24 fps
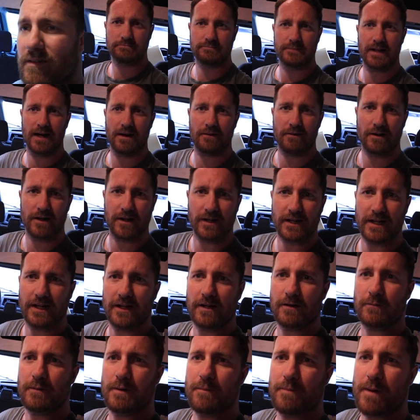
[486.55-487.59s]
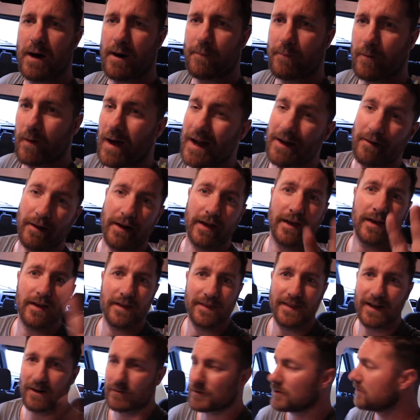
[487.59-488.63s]
Now I look a little bit purple. Anyway,
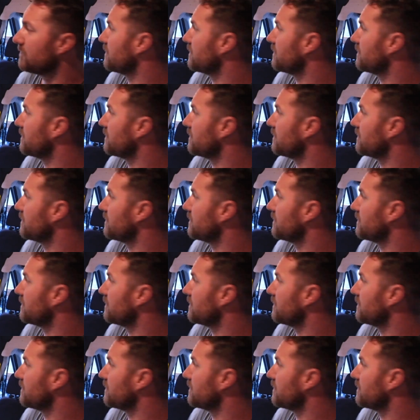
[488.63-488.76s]
that'll do